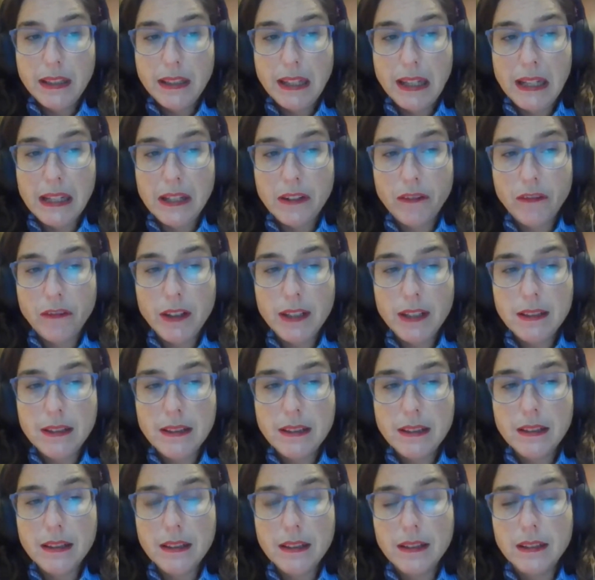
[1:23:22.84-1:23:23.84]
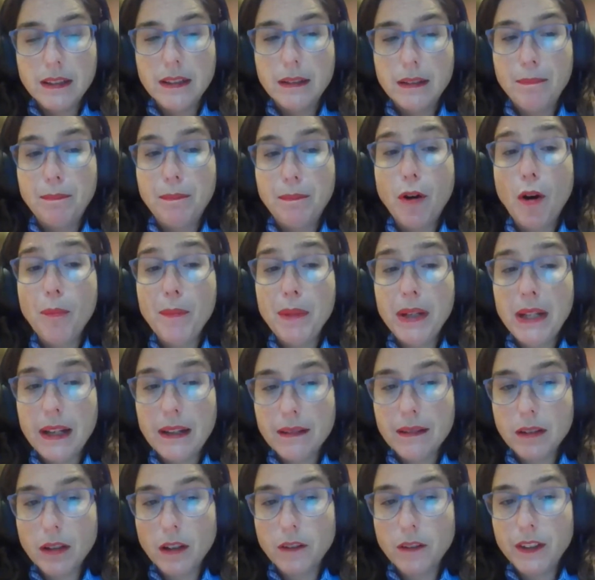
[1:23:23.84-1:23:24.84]
The increased
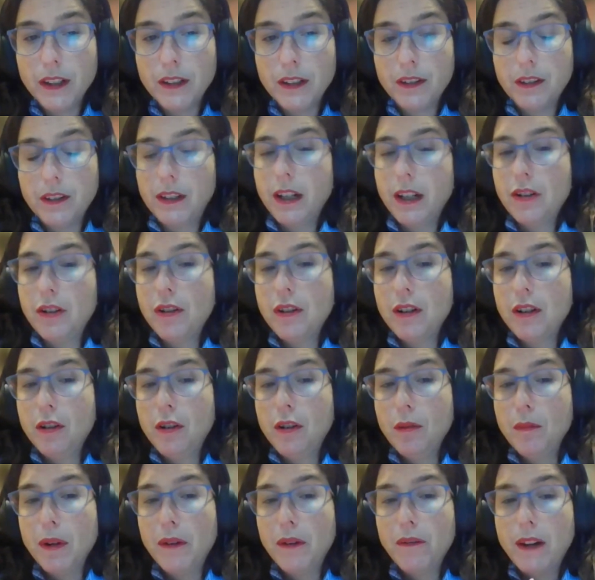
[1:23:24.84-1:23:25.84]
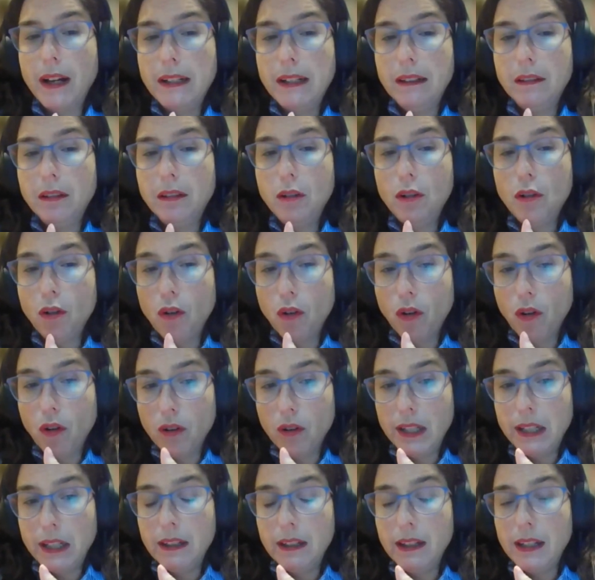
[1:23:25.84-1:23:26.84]
prominence of international human rights
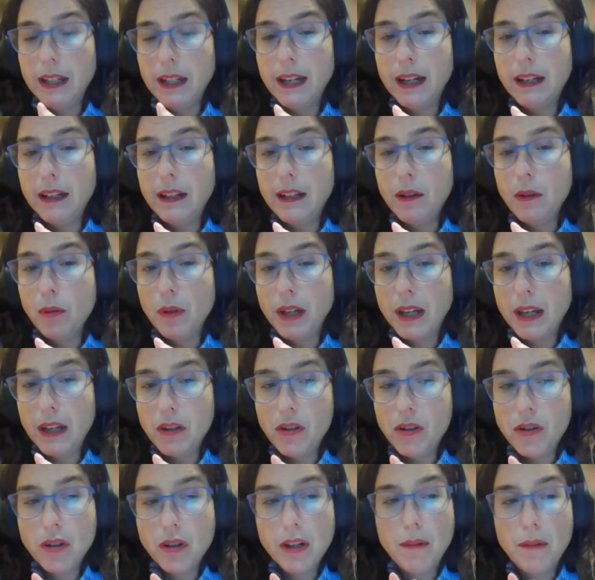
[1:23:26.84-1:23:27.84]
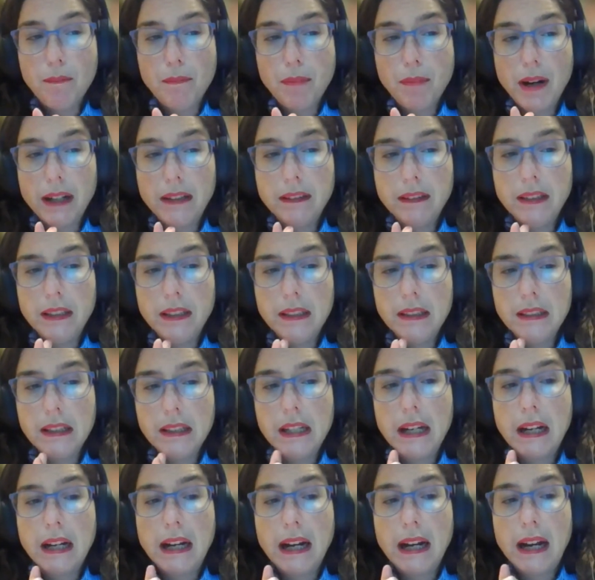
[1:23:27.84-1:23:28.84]
law in legal education and practice
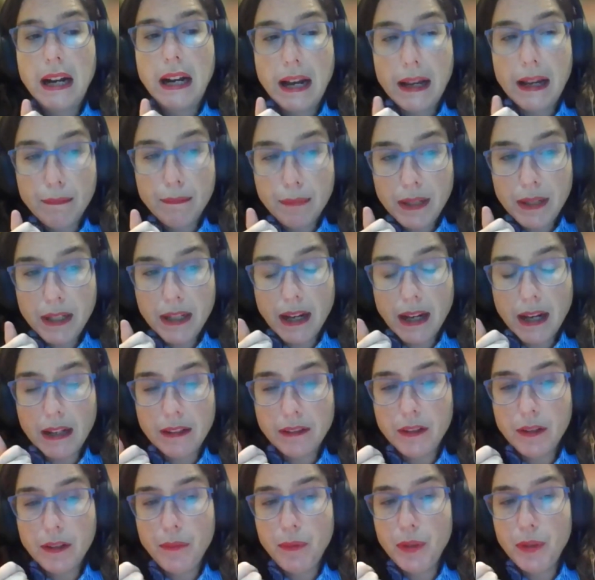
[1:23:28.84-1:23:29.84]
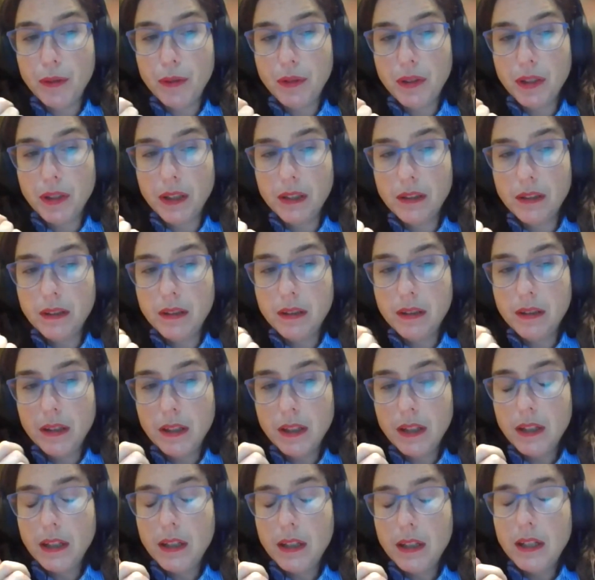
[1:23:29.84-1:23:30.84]
can be attributed
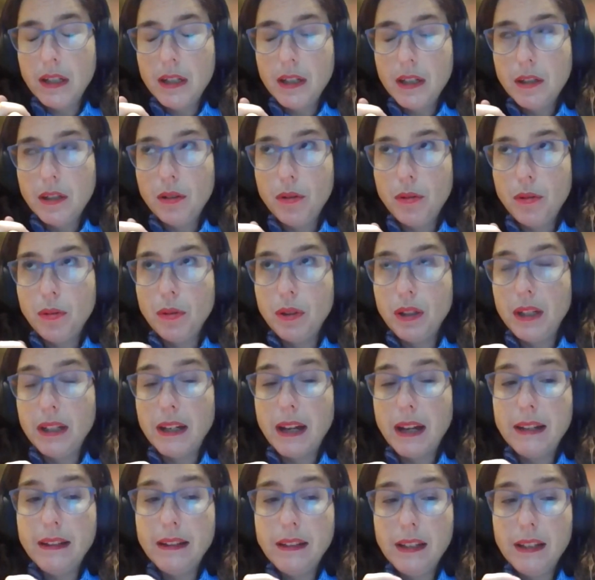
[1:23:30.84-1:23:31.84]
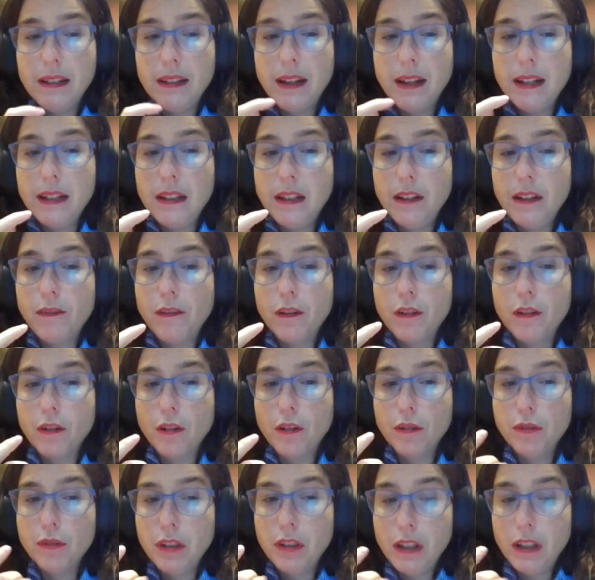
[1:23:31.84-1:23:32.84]
to the 1994
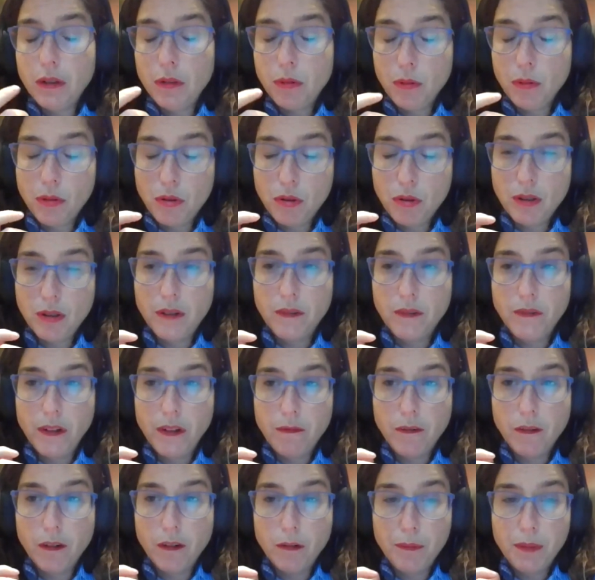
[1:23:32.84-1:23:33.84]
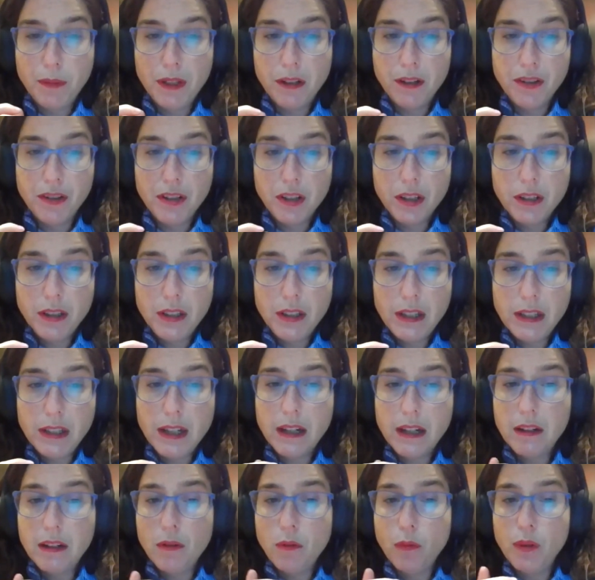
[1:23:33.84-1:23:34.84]
constitutional reform in
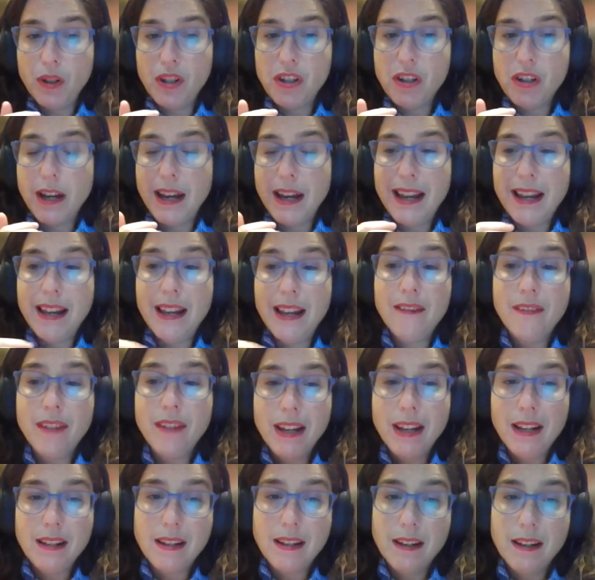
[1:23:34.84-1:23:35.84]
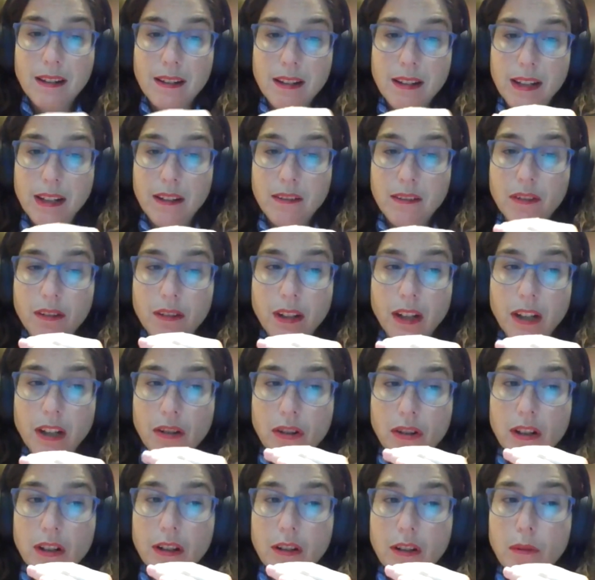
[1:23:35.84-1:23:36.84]
Argentina, which elevated
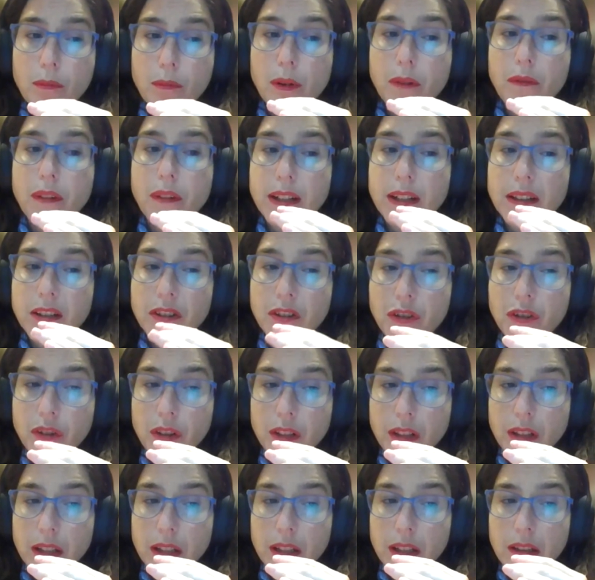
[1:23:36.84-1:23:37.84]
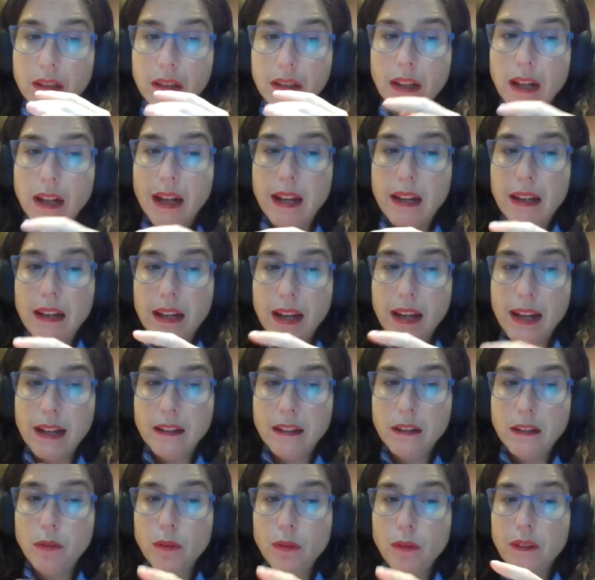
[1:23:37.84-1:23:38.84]
international human rights treaties and
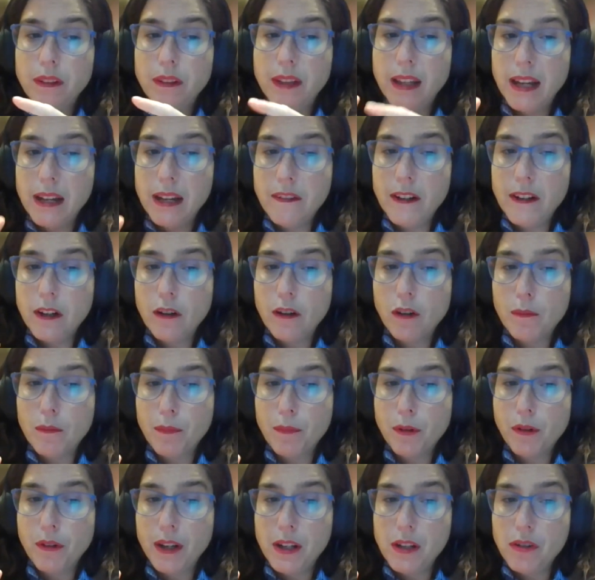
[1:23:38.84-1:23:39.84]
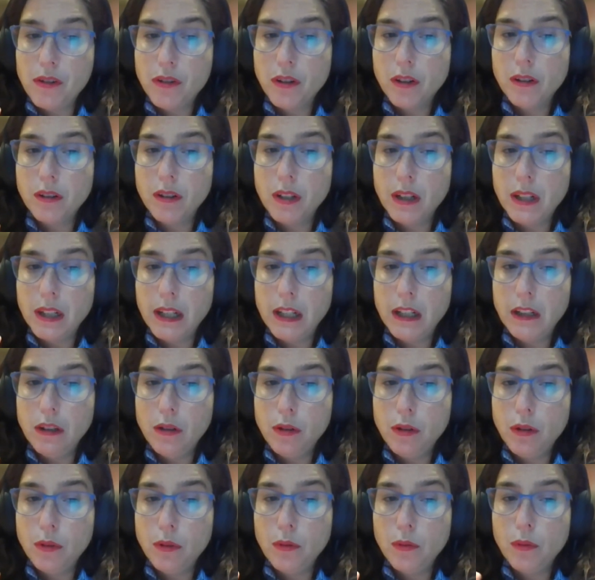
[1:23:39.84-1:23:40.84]
led to their incorporation
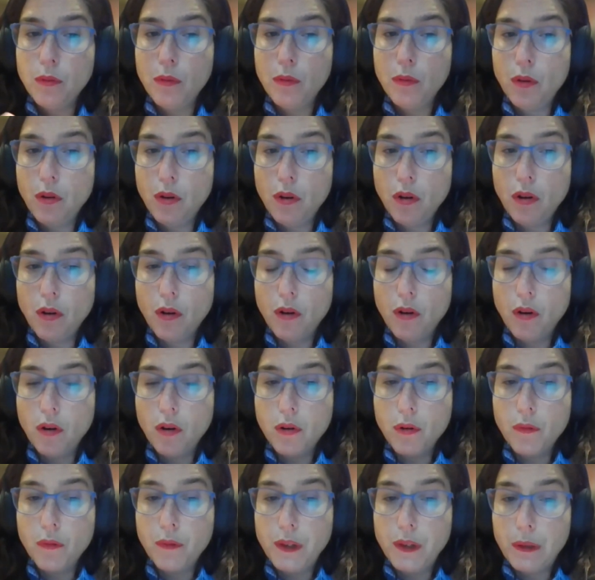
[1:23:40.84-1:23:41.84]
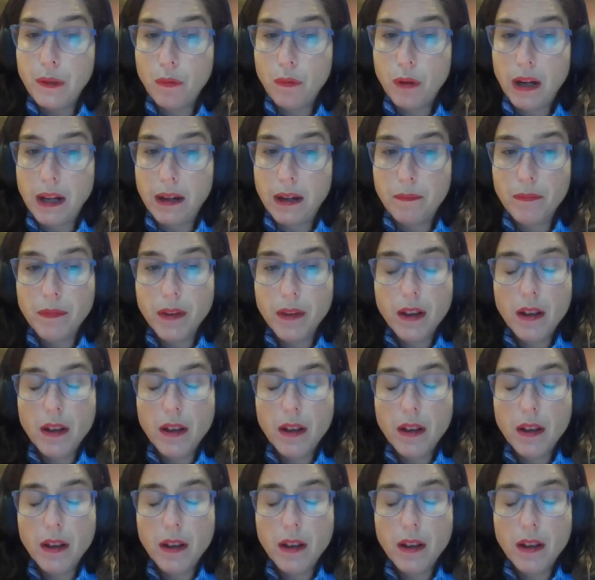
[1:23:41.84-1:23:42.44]
into law curricula.